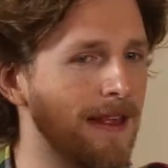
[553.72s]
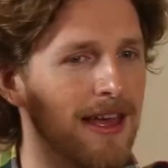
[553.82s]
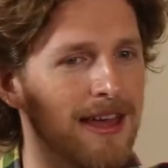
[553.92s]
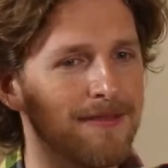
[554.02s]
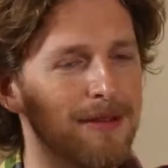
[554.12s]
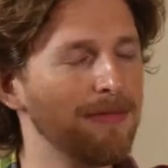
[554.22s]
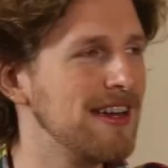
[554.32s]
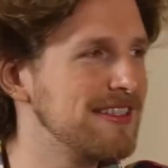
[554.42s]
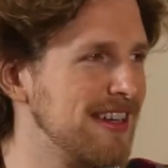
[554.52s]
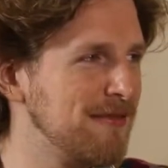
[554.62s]
And remember
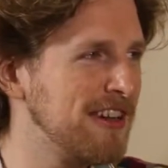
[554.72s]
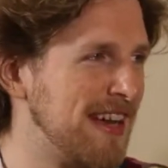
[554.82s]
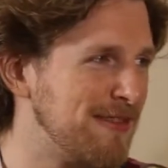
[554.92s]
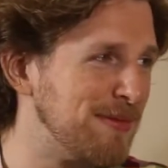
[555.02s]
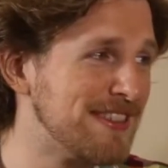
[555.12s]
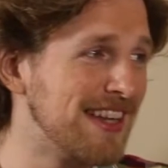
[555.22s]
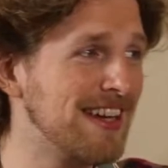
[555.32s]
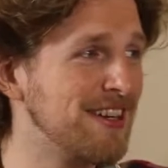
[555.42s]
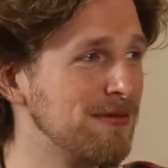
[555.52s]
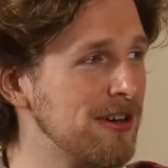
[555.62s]
I said I wanted to have a place that
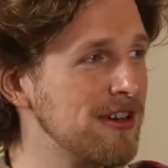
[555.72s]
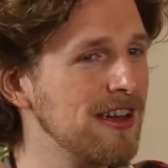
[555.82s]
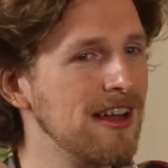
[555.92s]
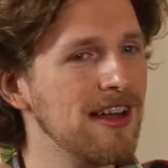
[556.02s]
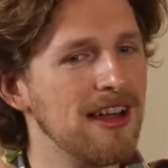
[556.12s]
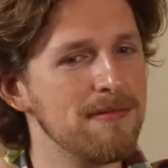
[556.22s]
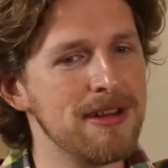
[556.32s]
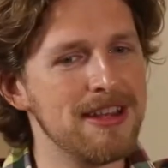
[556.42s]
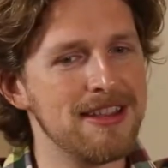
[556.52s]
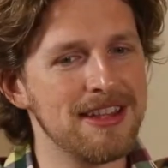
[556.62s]
I could work.
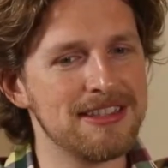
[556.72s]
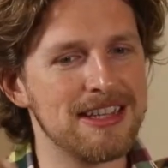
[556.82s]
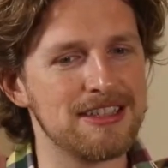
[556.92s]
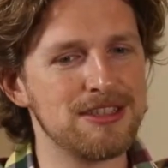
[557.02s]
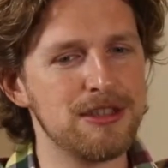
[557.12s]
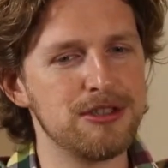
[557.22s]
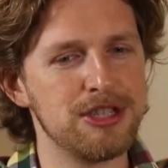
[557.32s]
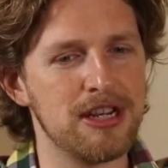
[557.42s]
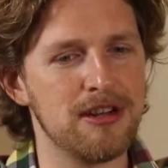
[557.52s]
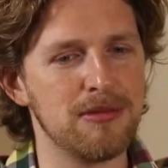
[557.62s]
Many of the things I
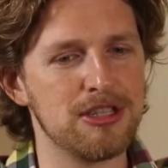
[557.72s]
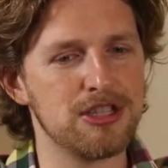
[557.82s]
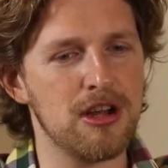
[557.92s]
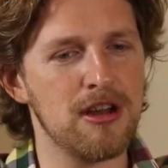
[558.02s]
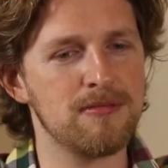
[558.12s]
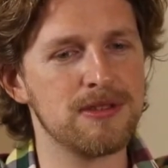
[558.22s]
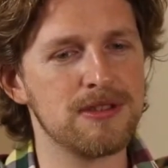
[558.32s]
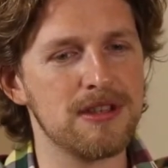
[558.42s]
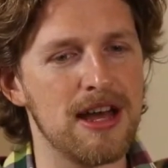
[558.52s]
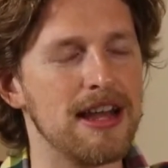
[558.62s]
associated with
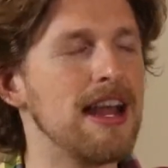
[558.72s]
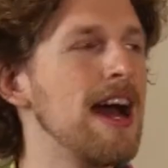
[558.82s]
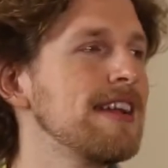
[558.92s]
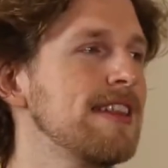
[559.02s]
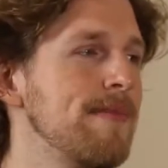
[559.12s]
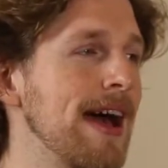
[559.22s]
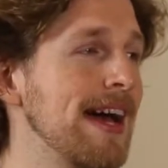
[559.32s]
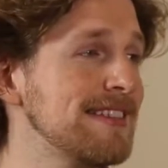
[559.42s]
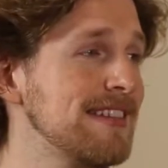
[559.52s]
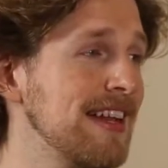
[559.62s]
jobs I had had in the
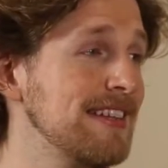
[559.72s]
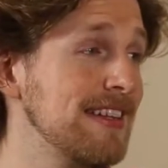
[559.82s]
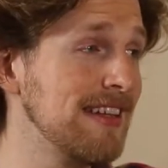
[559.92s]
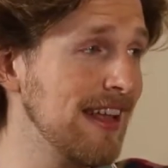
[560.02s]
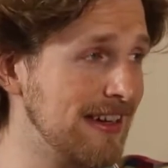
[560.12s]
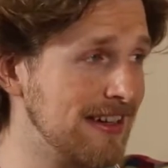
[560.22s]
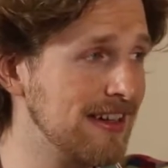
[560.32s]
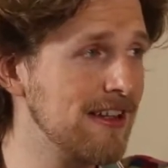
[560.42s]
past that I didn't like,